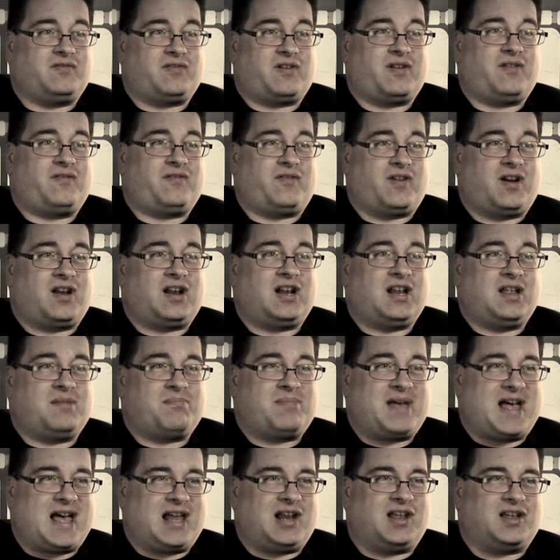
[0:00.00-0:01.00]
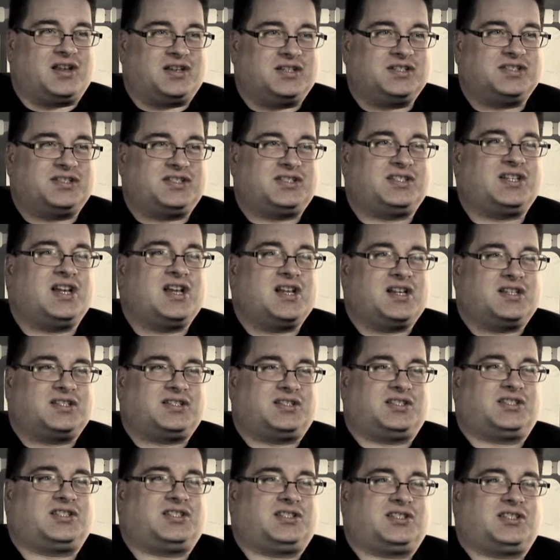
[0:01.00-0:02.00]
very finely balanced,
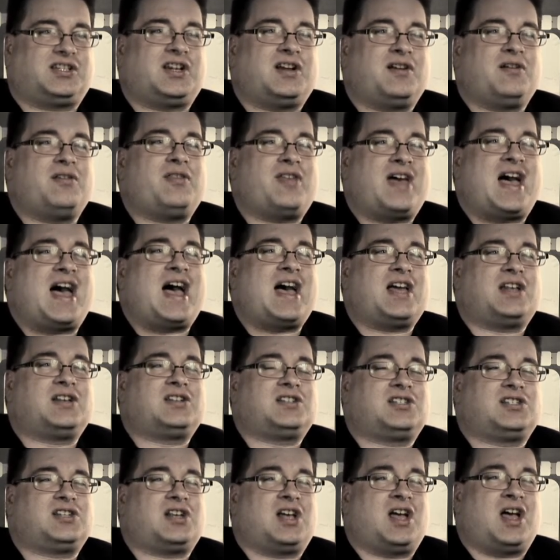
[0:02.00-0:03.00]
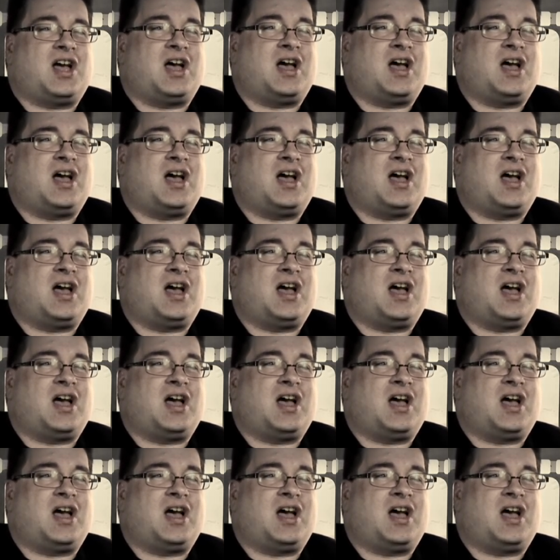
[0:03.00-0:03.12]
so that